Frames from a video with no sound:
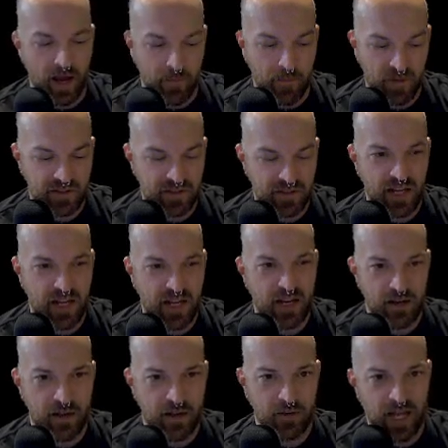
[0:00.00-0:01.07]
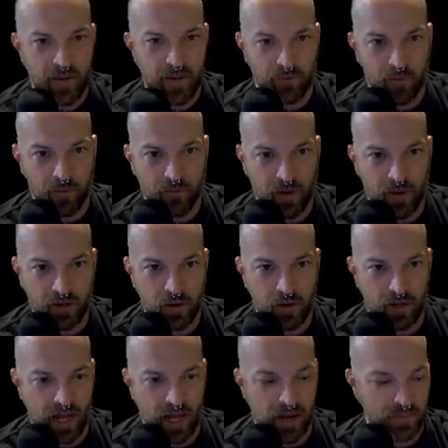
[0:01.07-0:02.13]
This is another game from Funko
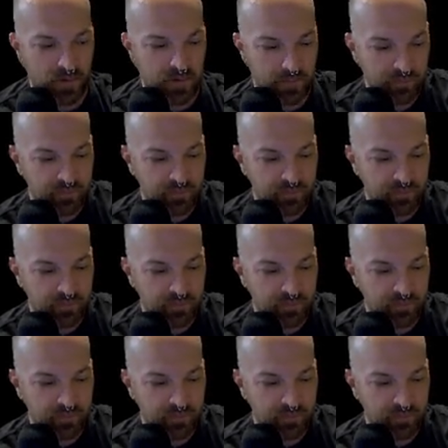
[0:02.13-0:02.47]
Games,